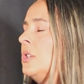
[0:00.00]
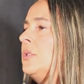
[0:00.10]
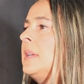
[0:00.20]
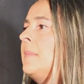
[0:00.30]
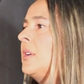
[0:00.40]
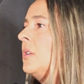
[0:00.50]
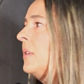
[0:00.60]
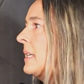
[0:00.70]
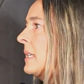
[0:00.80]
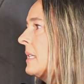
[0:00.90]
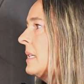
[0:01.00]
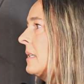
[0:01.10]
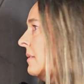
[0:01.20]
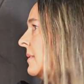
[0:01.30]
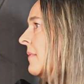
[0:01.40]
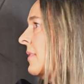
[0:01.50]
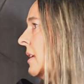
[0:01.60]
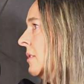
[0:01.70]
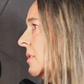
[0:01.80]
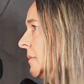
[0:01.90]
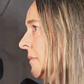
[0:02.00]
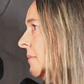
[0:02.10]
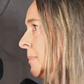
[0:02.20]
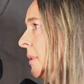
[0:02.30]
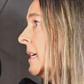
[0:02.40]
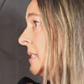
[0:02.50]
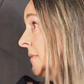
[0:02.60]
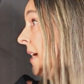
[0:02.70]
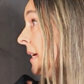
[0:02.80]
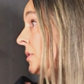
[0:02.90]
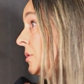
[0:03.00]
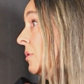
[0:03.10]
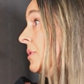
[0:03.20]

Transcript: up their credit to 700 plus FICO score.